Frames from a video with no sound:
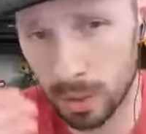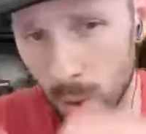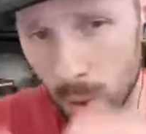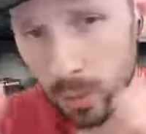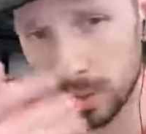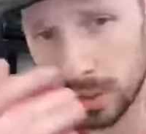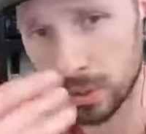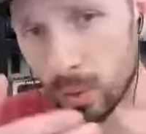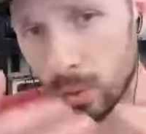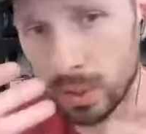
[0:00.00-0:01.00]
told that the
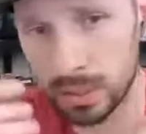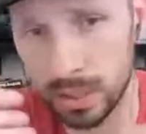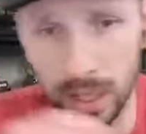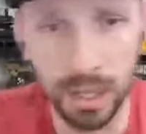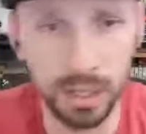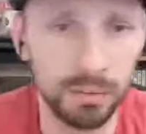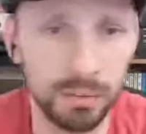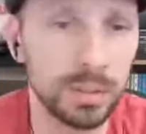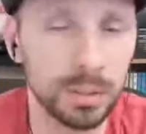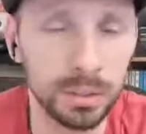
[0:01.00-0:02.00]
stories can kind of
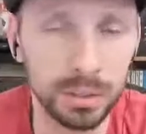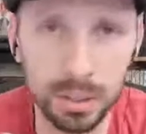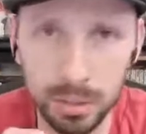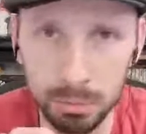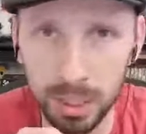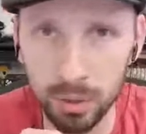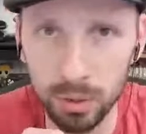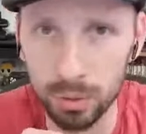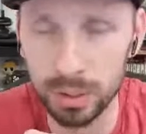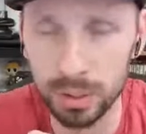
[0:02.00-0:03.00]

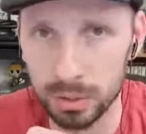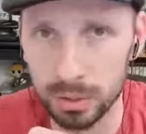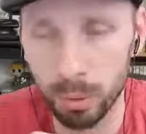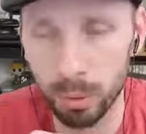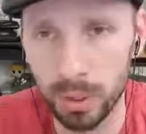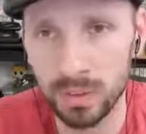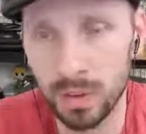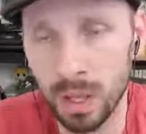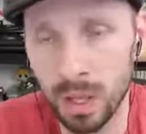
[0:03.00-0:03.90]
intermingle at certain points.